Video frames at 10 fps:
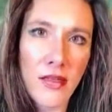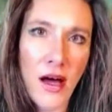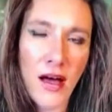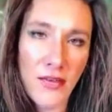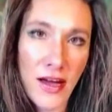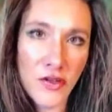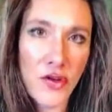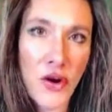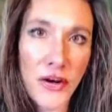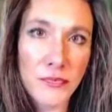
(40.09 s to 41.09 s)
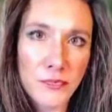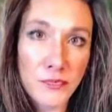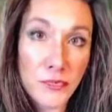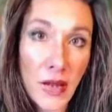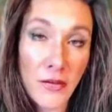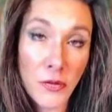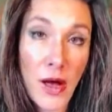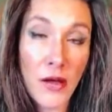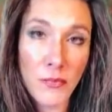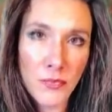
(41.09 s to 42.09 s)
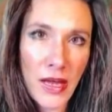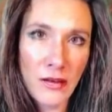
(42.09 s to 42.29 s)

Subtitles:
that chart as well,